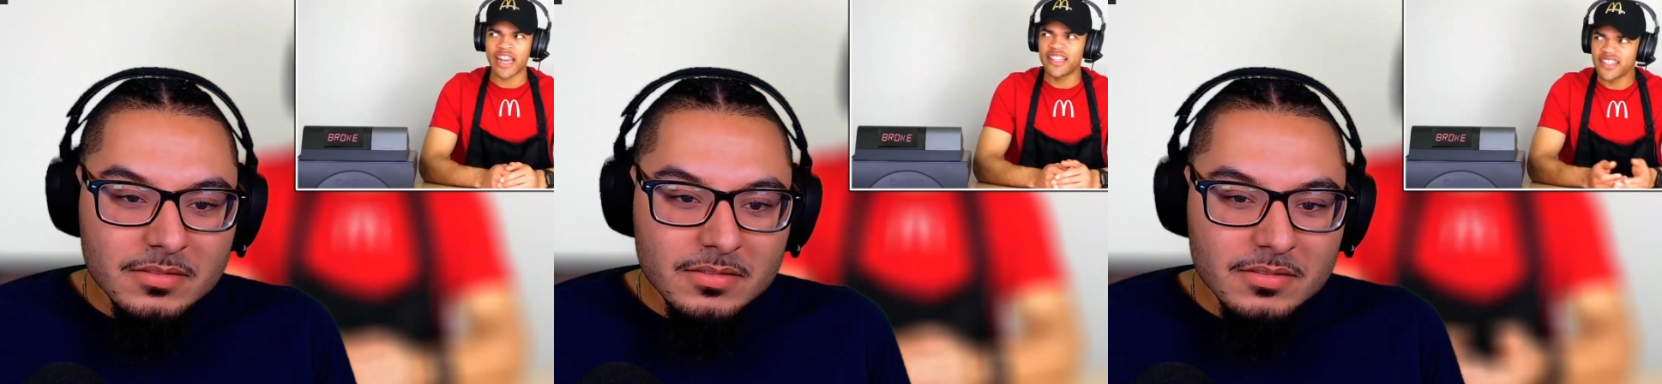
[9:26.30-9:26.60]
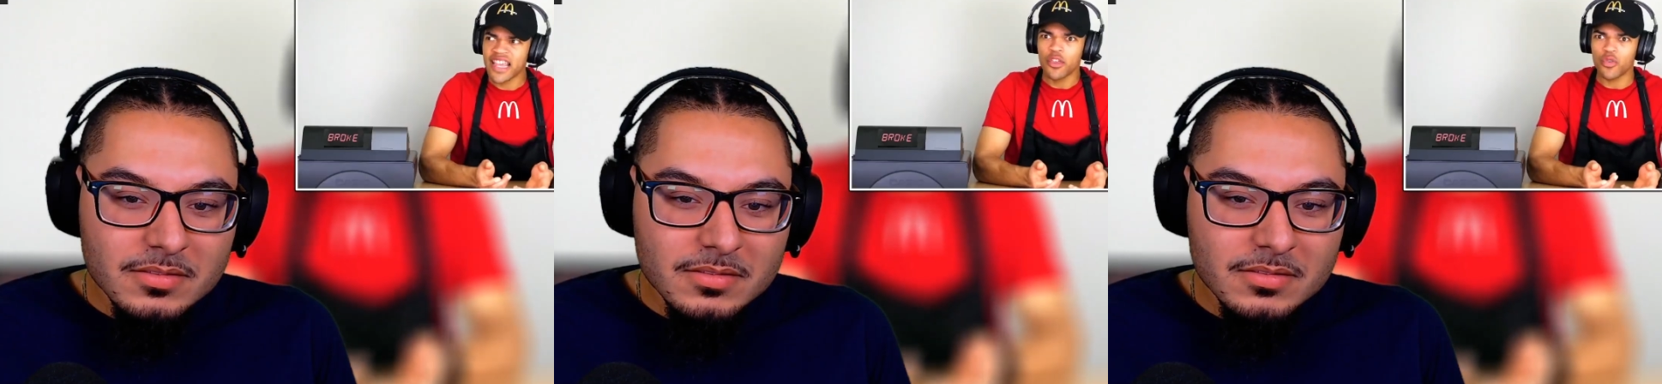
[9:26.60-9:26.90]
Speaker 1: I
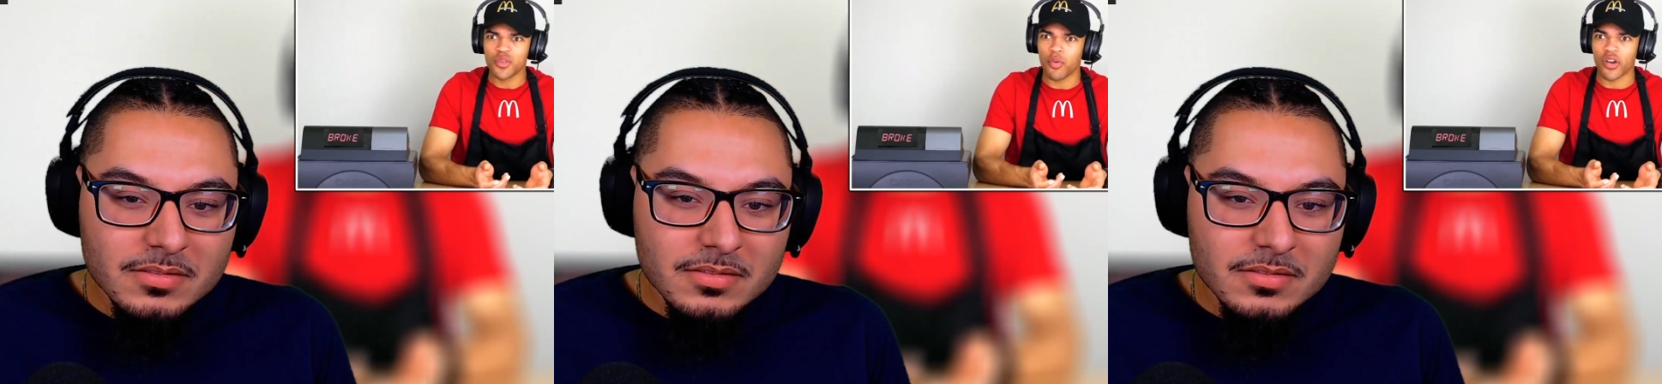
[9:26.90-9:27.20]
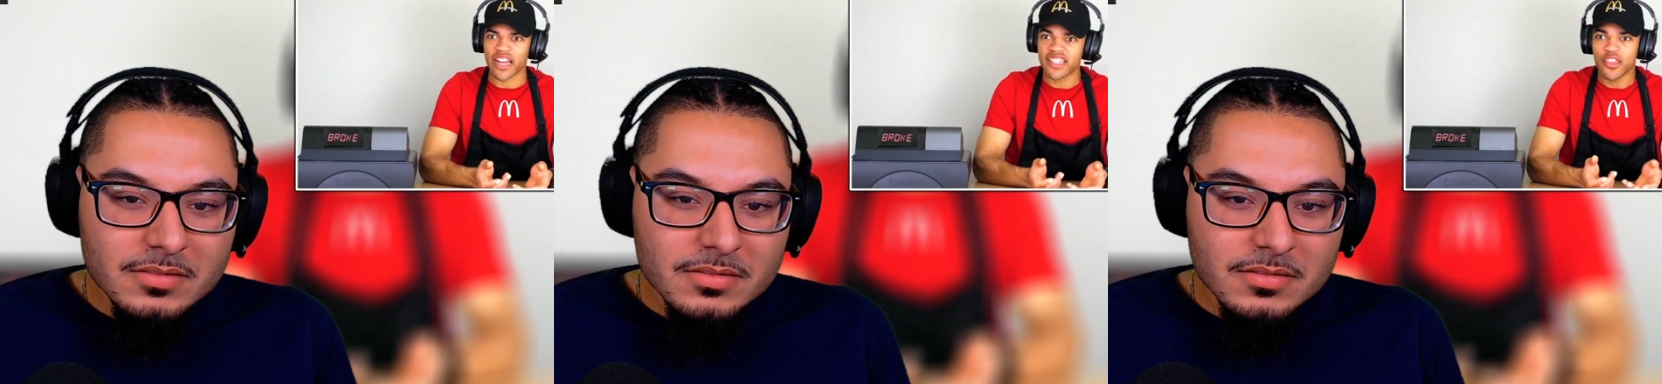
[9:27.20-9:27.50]
didn't say there was a
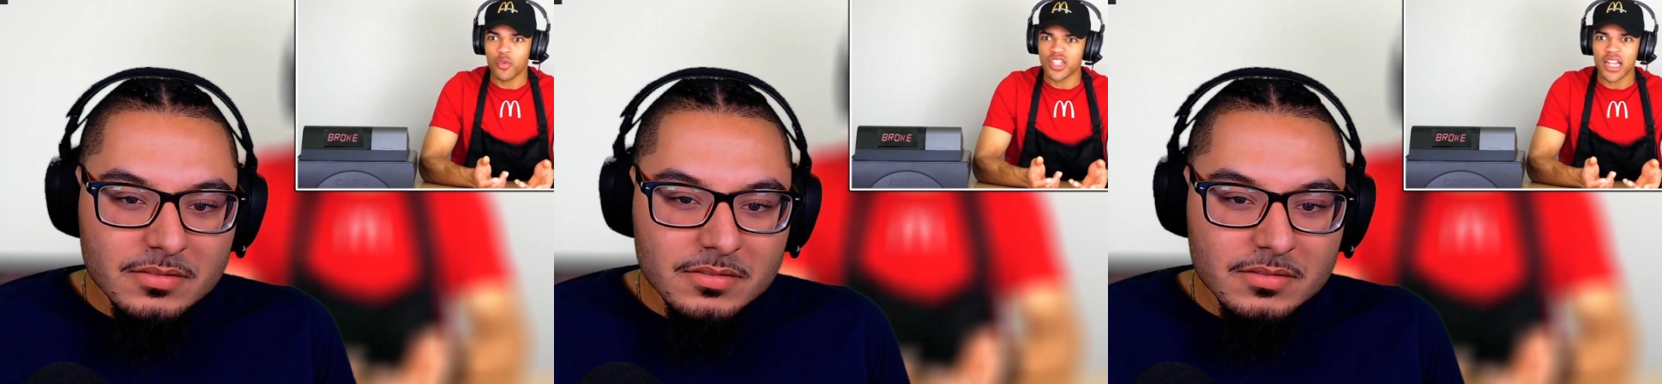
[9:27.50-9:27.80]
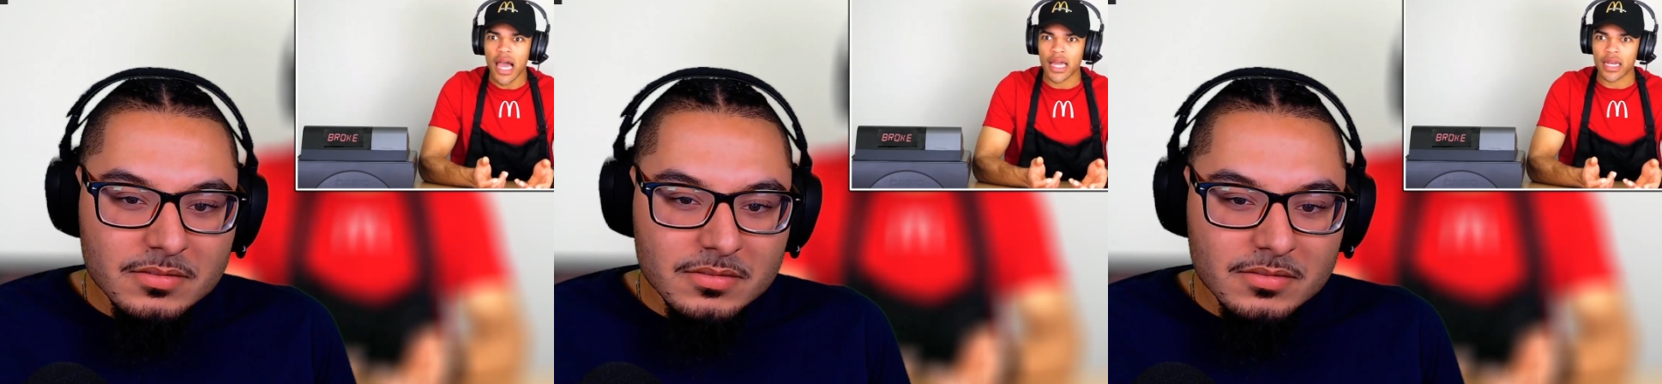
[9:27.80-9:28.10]
point. I said there was
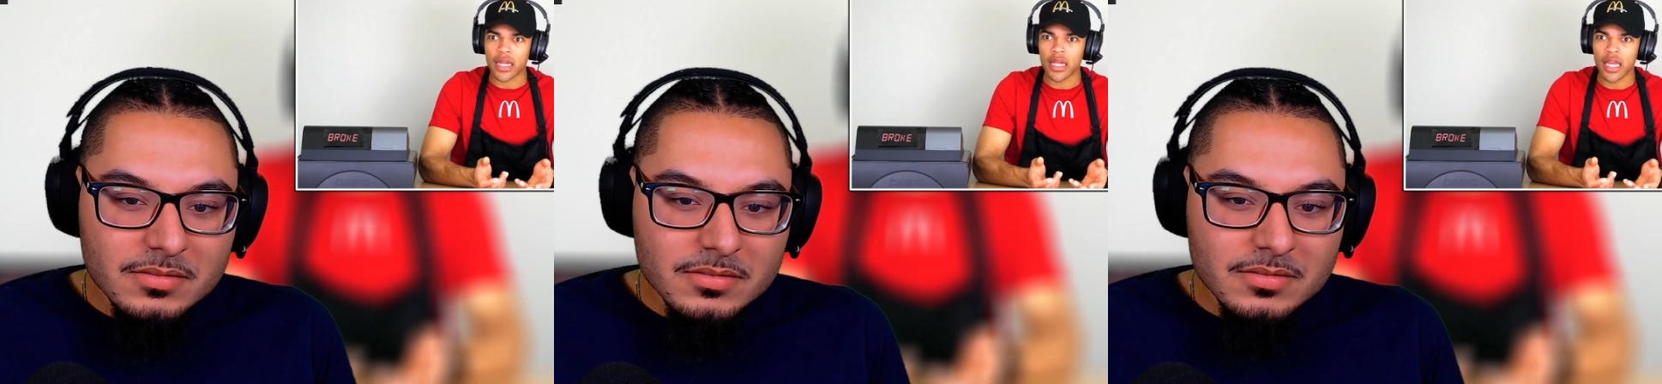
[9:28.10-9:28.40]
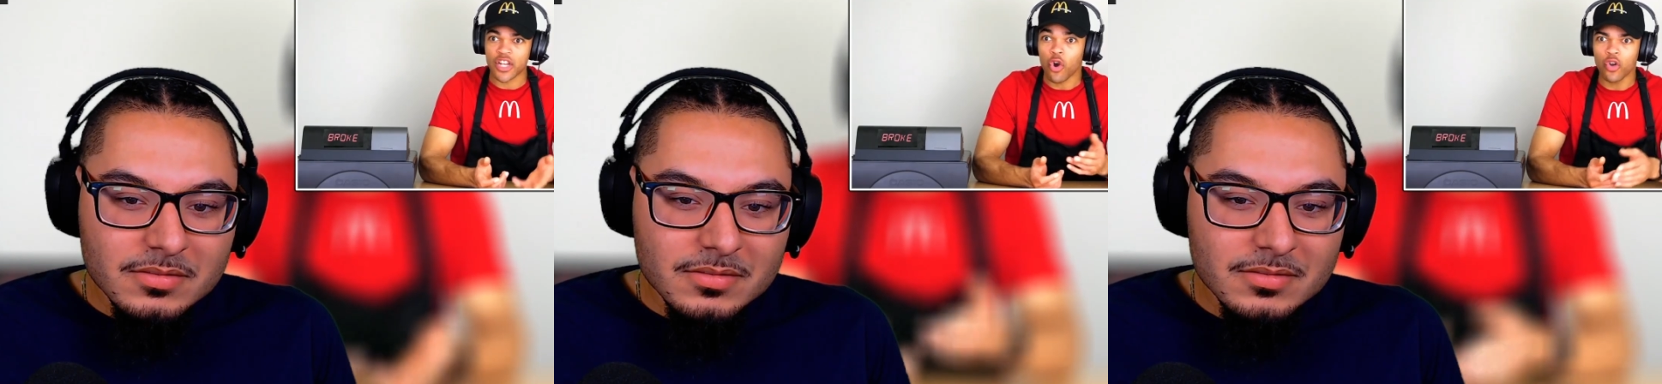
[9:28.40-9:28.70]
a line.
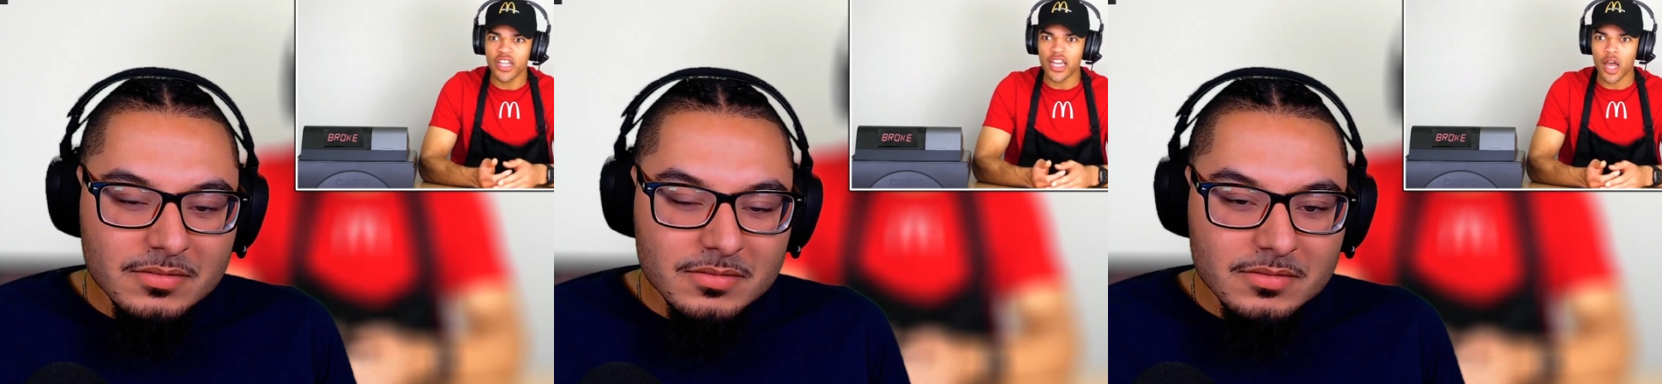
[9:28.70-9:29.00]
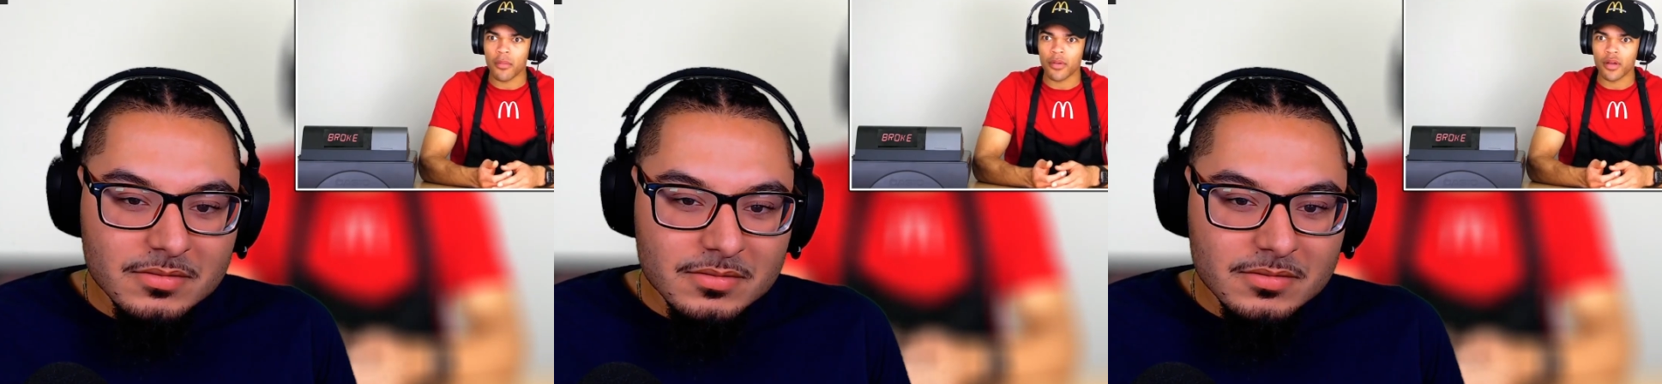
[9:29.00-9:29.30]
And you're holding
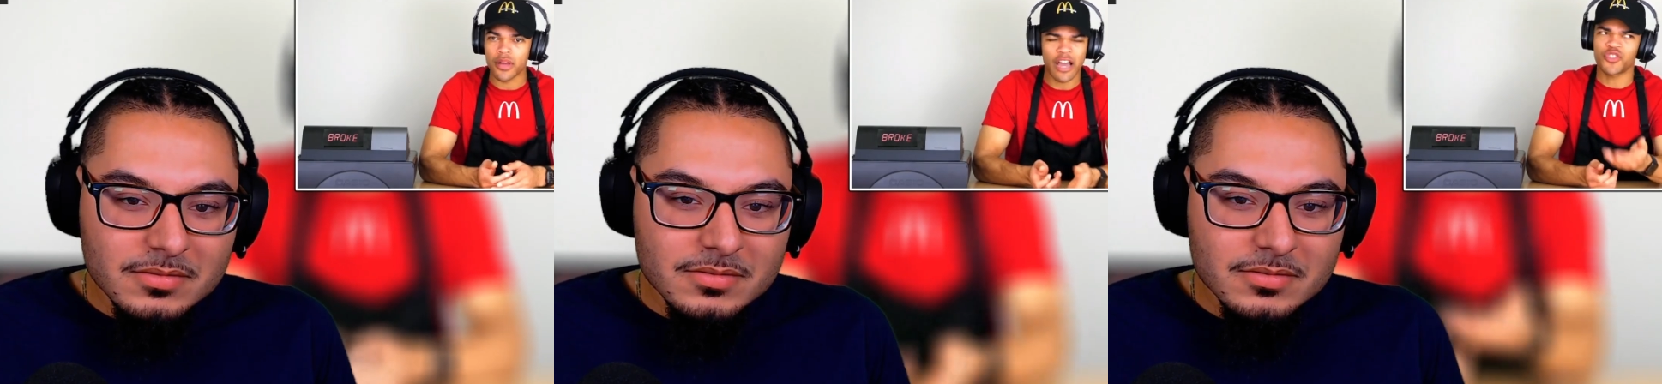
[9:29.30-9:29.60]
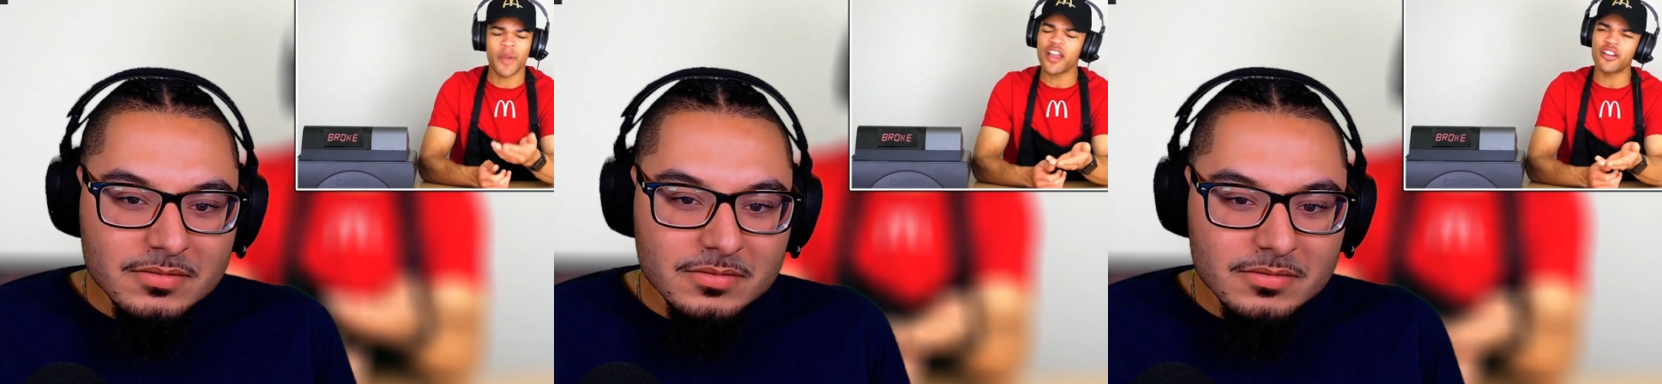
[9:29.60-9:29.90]
it up.
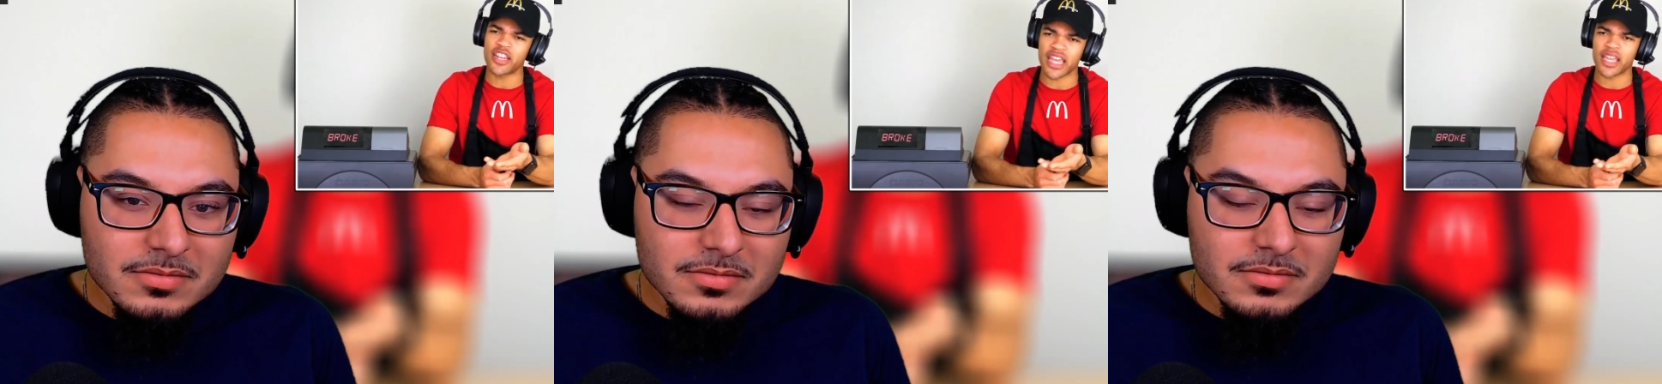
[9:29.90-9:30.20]
Now it's Paragod